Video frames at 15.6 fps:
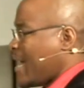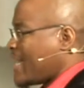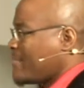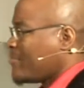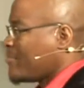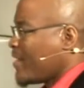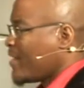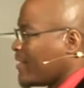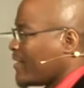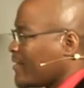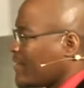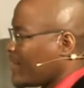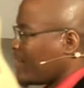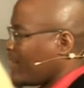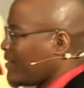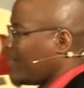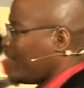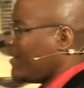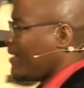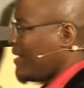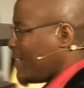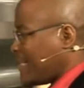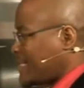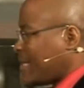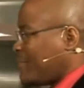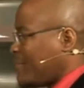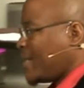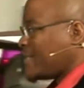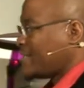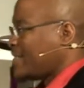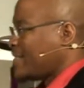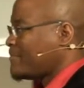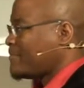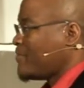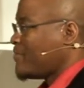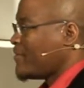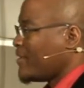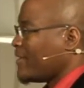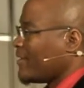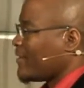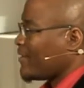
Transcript: how to pray. And that's how we get to this point.